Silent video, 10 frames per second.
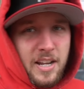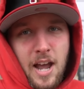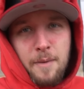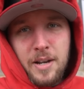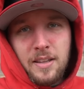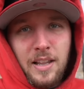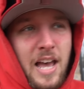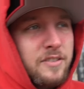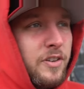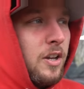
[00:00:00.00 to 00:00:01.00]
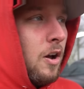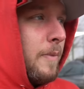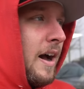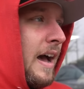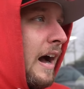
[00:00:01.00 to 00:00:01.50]
a comment in the last video
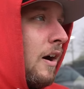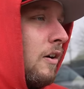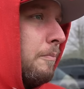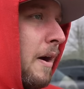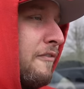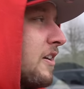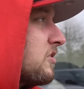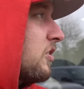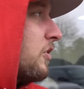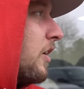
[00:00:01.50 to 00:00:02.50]
about how my face looked